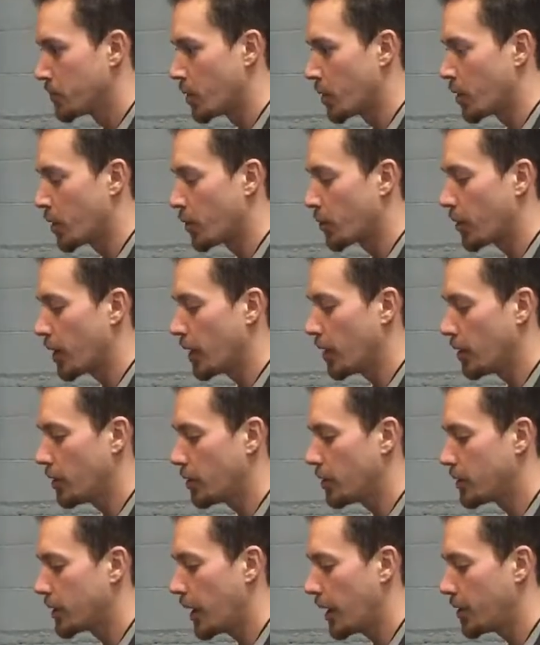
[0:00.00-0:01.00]
you're going to create a
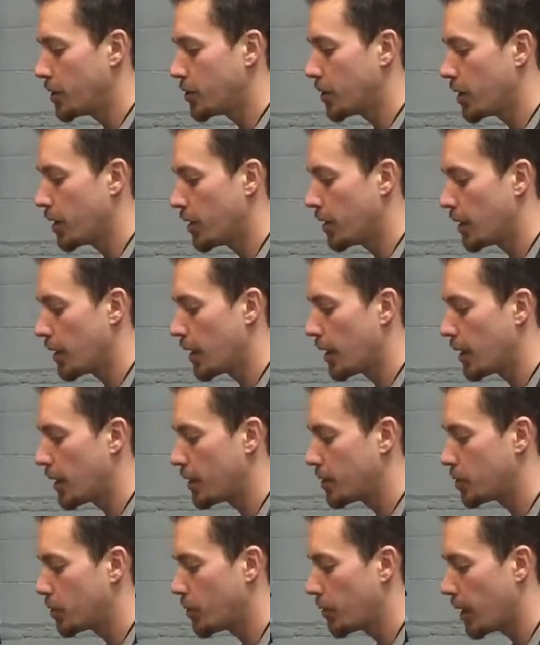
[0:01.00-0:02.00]
little tension. And
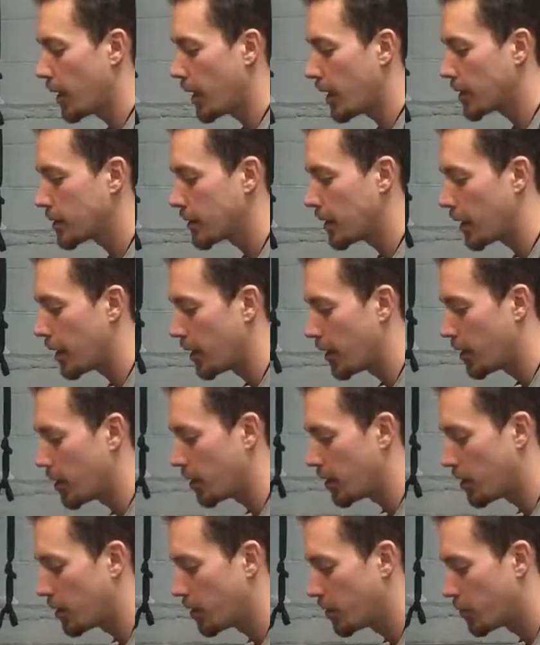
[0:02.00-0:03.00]
as you
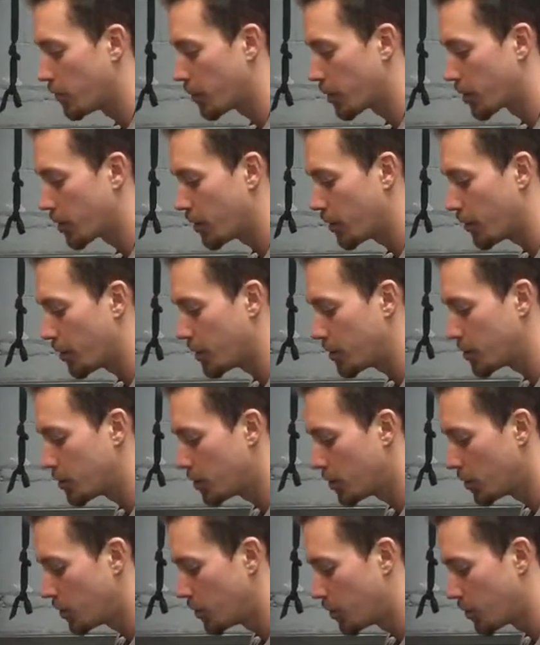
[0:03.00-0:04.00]
exhale, we're going
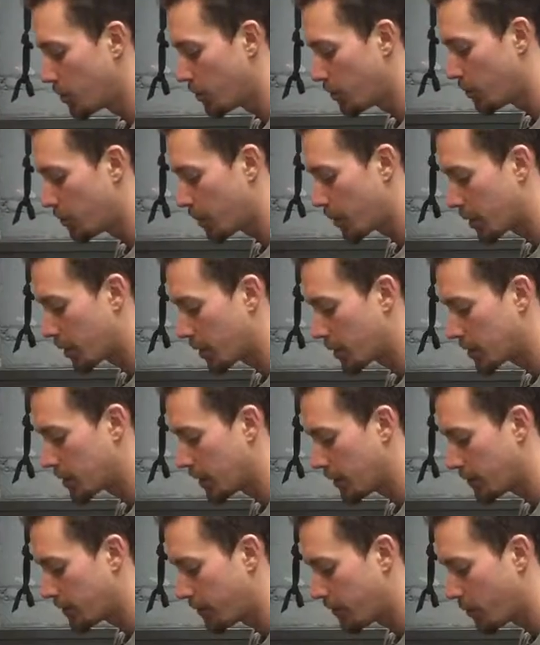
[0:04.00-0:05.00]
to bring
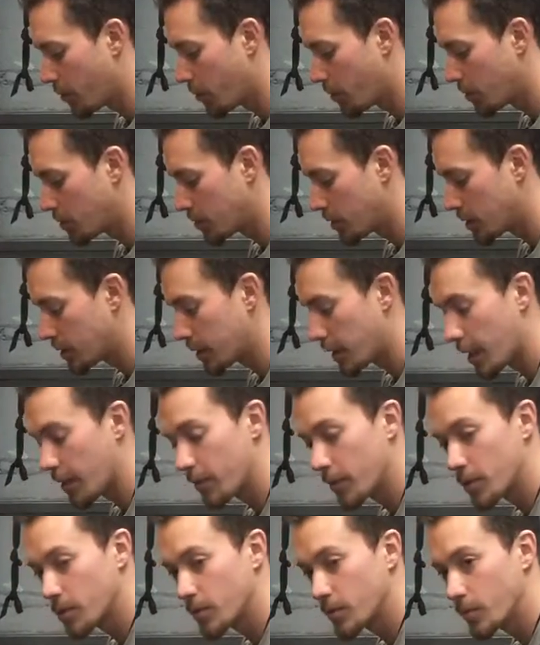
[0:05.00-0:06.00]
ourselves forward just
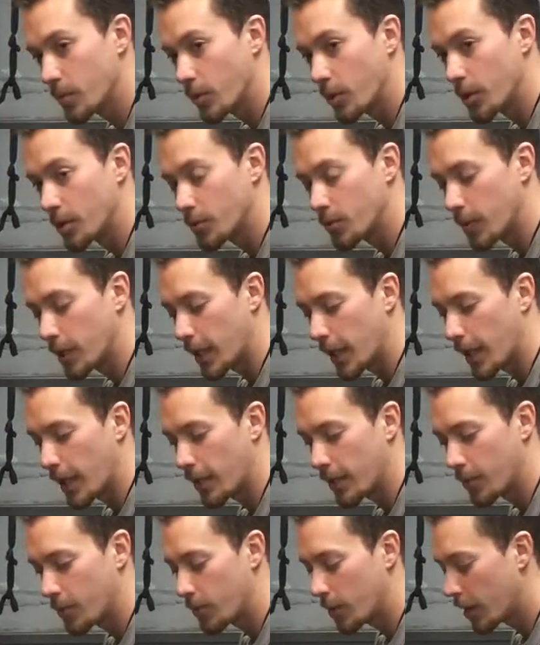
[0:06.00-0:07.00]
that much more as we
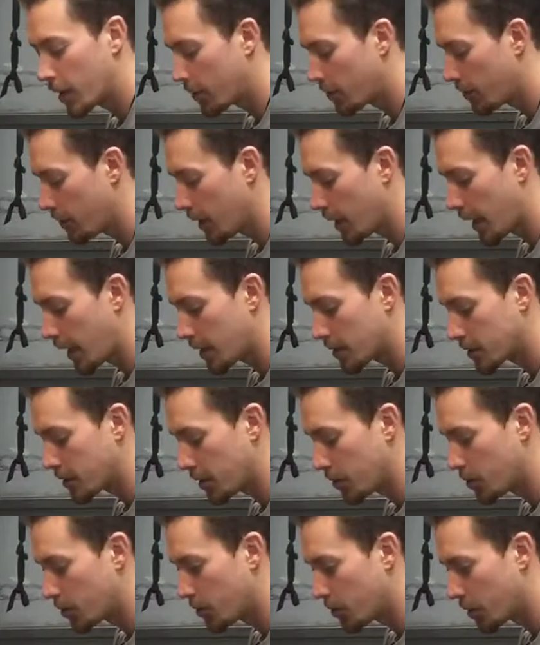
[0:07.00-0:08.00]
can, and we can relax
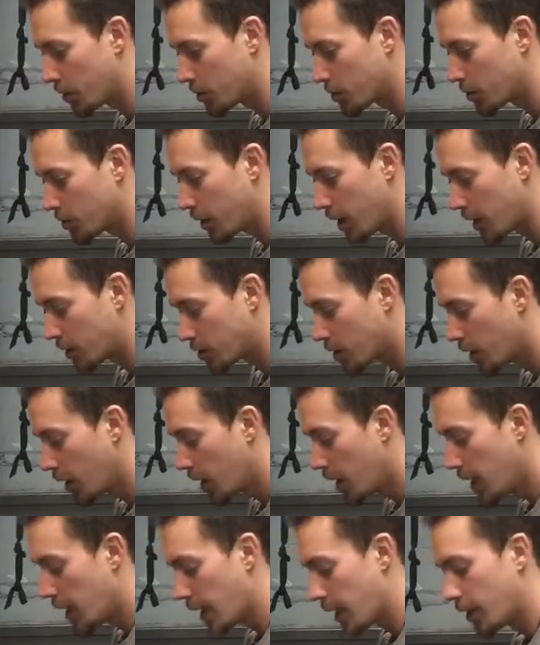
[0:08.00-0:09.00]
into our stretch.
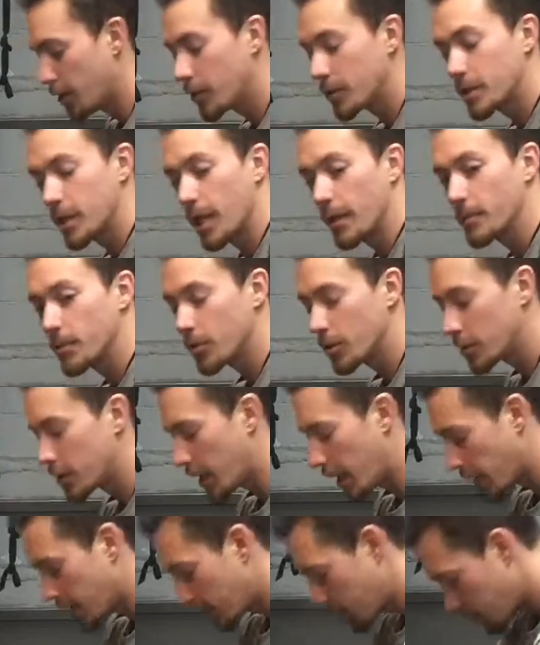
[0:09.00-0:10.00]
At other times, you'll
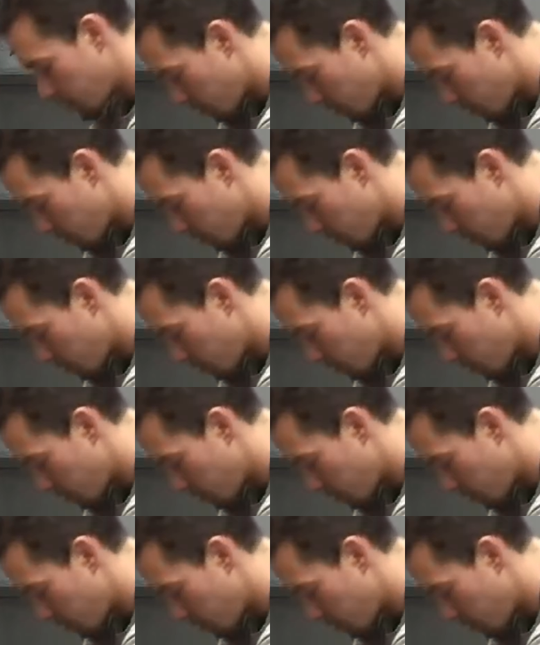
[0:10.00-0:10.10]
attack